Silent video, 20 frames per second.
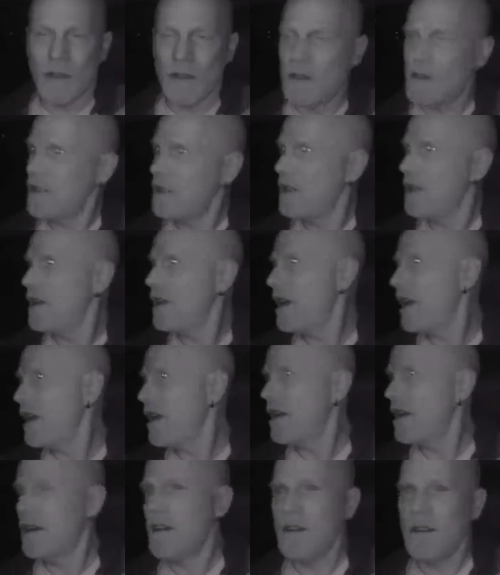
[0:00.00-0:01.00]
see
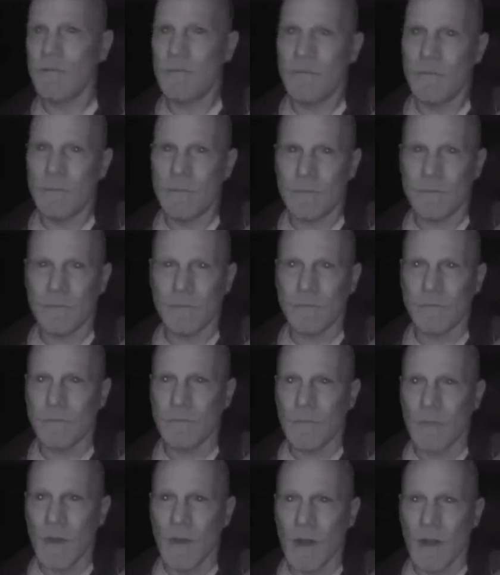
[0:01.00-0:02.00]
a uh
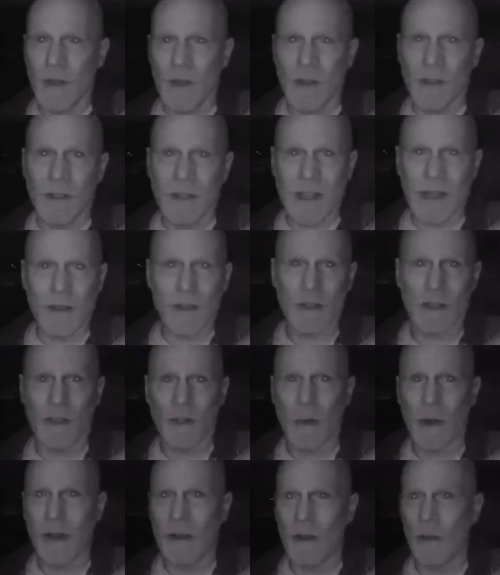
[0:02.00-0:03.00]
see how it looks on a
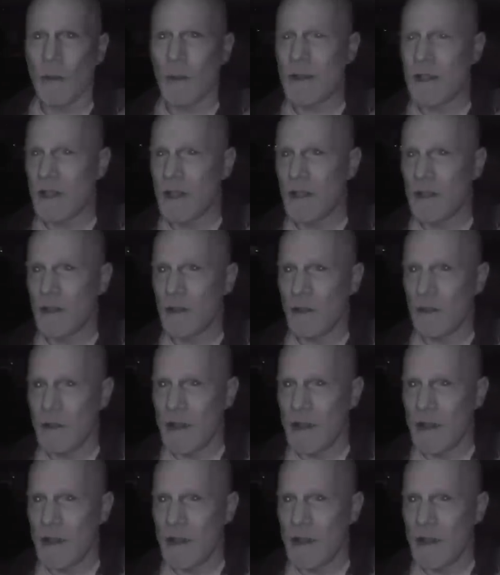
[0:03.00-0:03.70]
regular residential